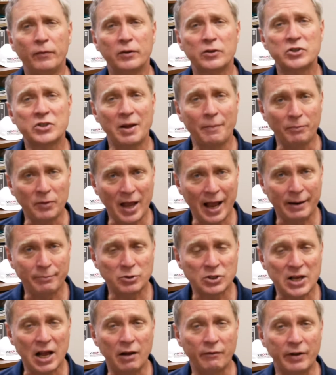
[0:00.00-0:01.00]

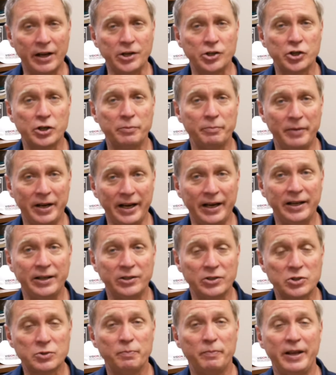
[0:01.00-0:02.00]
Sometimes salvation
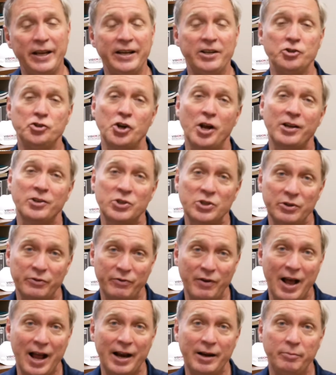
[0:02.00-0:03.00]
means being
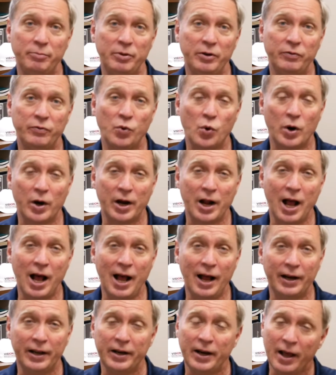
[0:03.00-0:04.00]
justified before
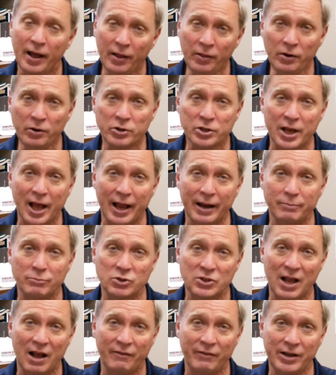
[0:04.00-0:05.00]
God, and other
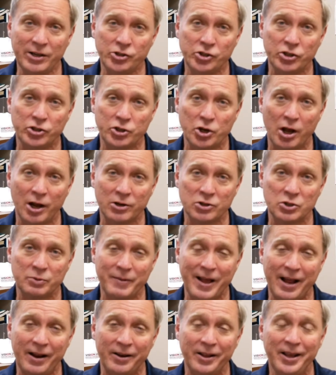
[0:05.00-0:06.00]
times salvation talks
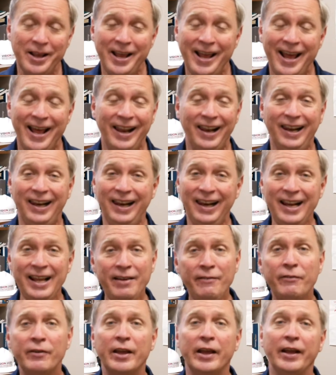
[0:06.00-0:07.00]
about
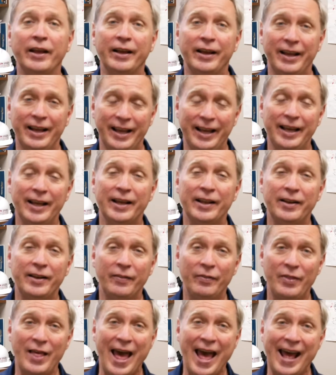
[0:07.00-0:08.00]
living
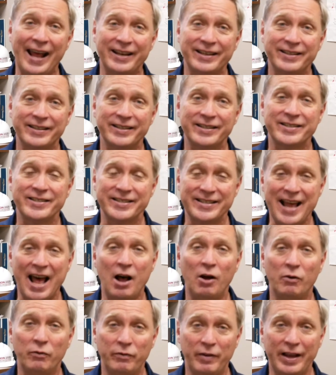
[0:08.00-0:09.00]
in that
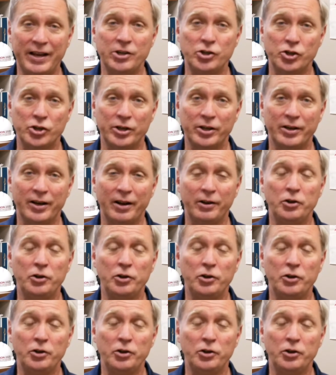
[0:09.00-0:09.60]
salvation,